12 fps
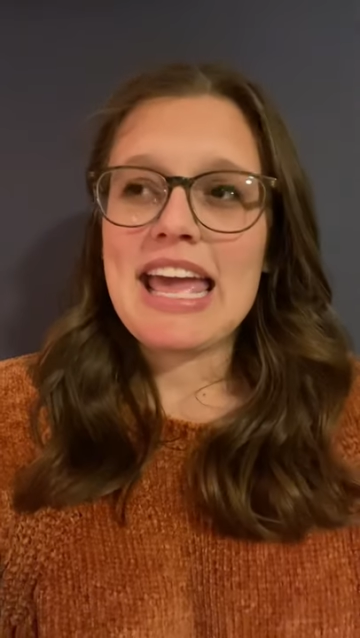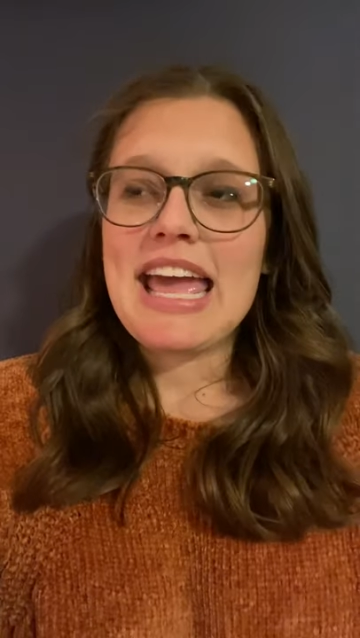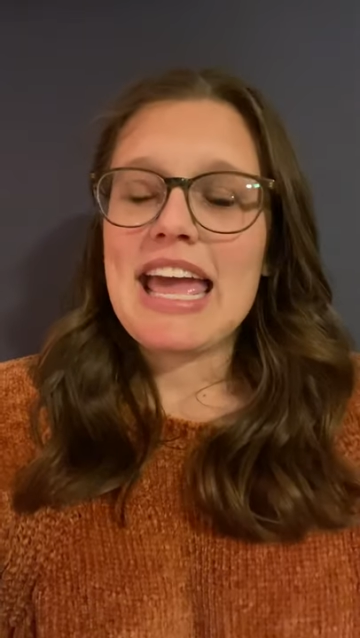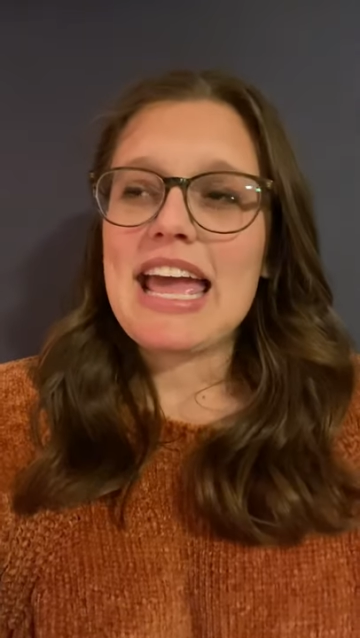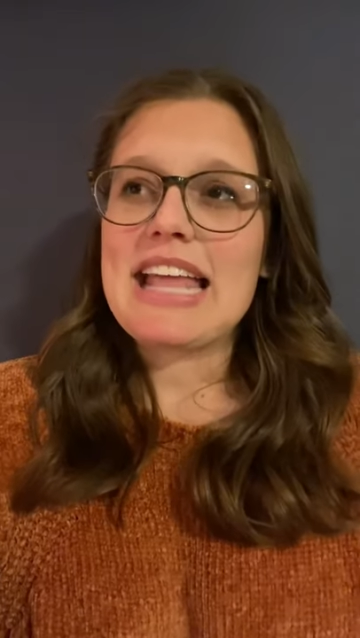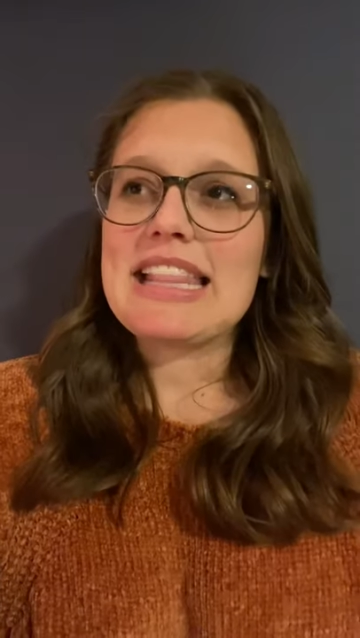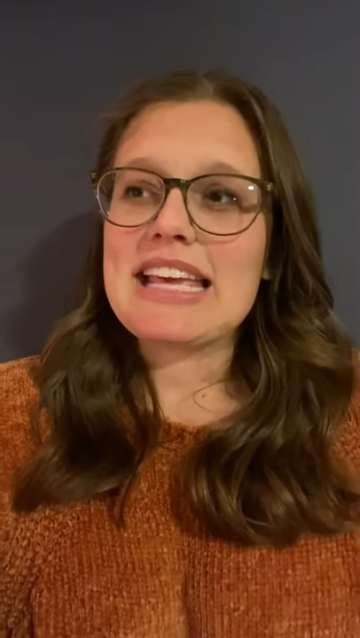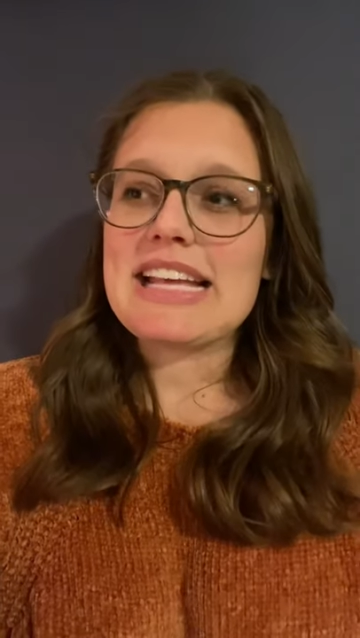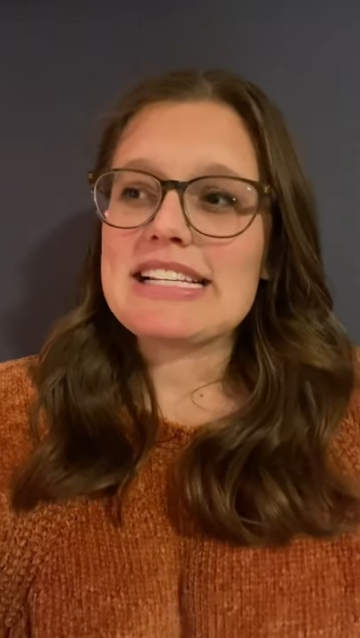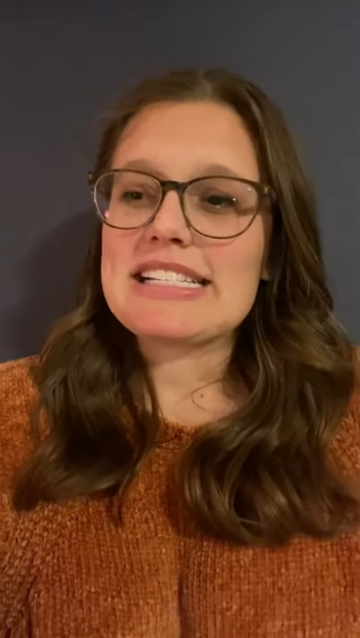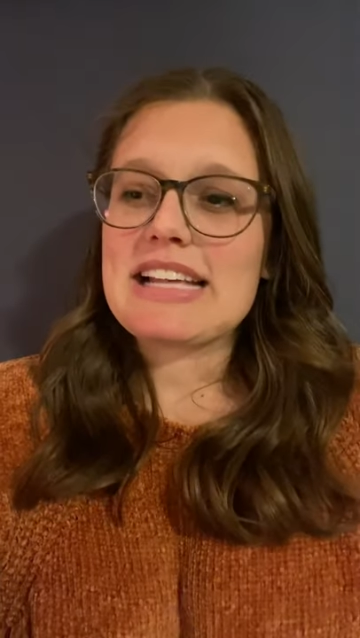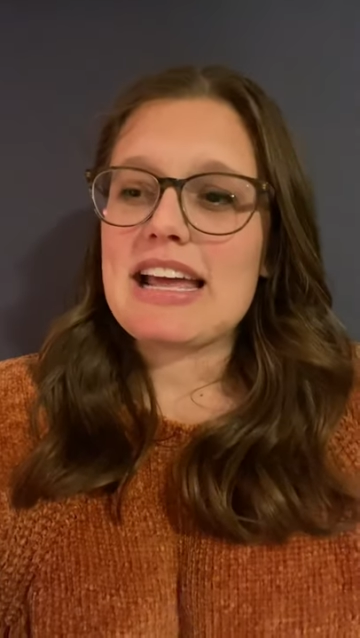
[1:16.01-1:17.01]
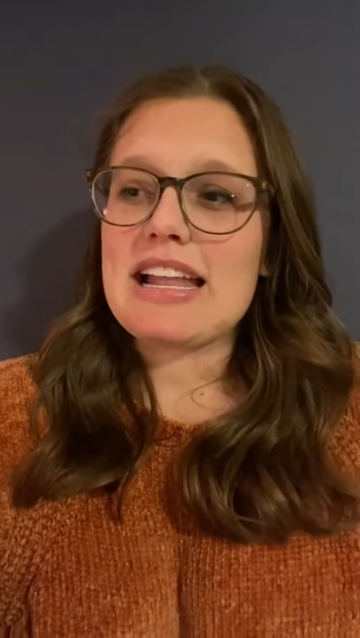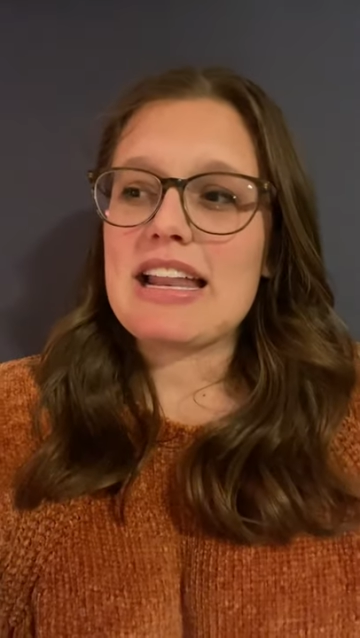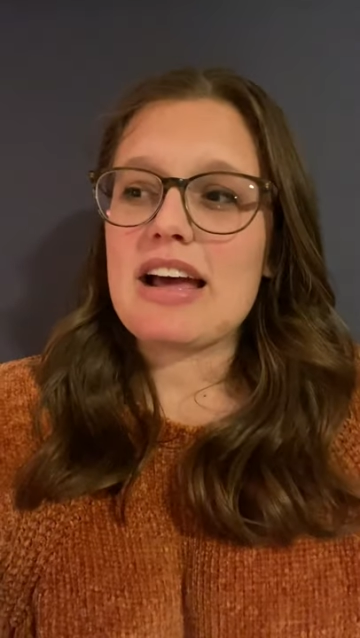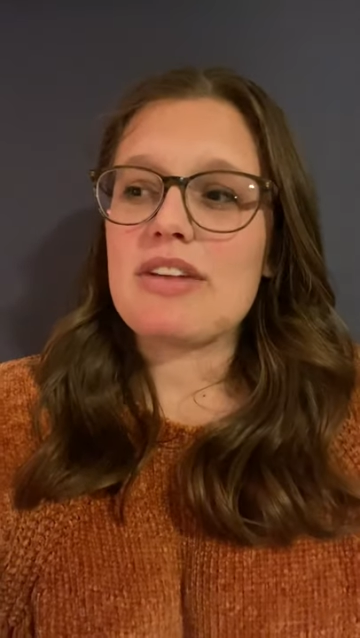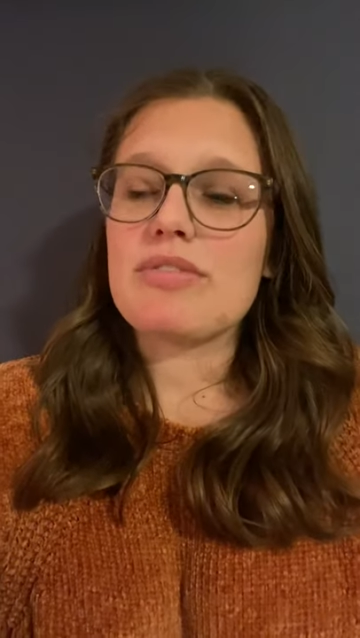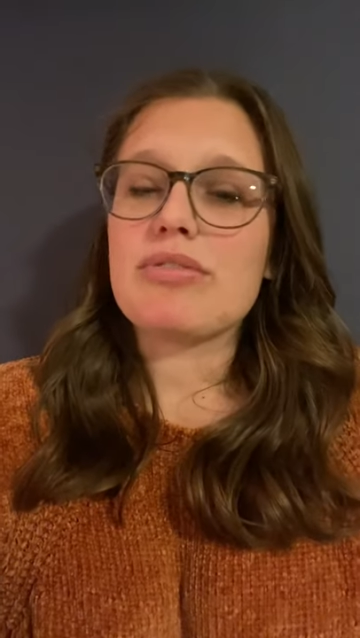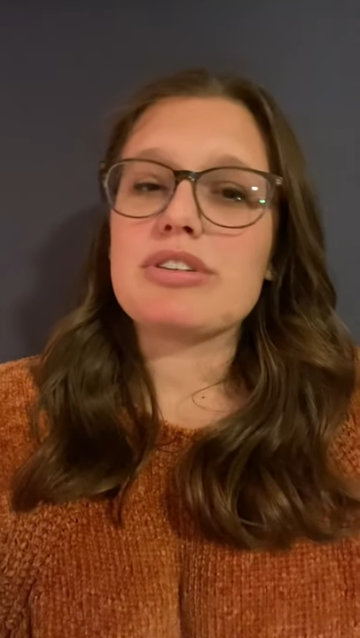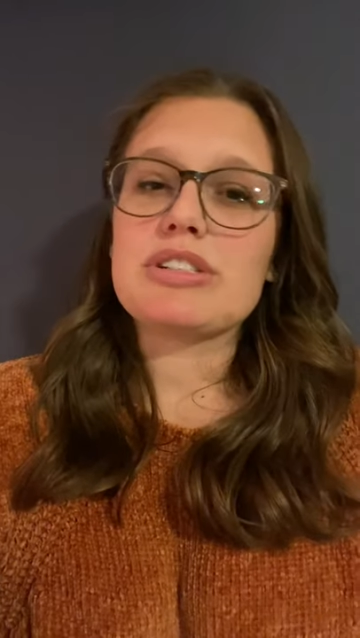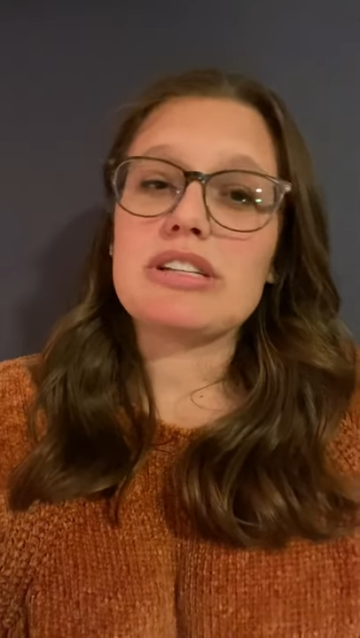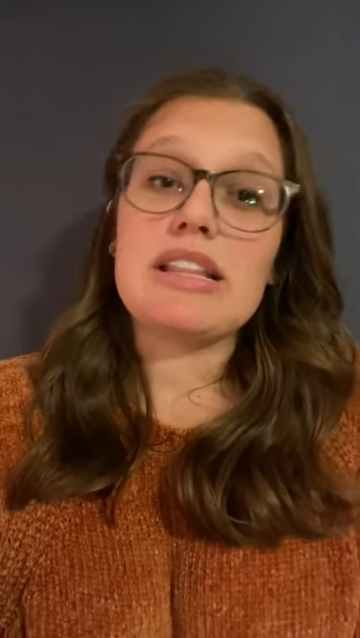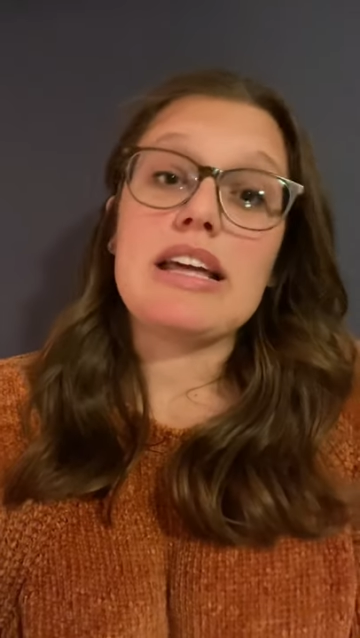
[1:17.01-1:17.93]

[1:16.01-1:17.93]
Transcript: And they said, unfortunately,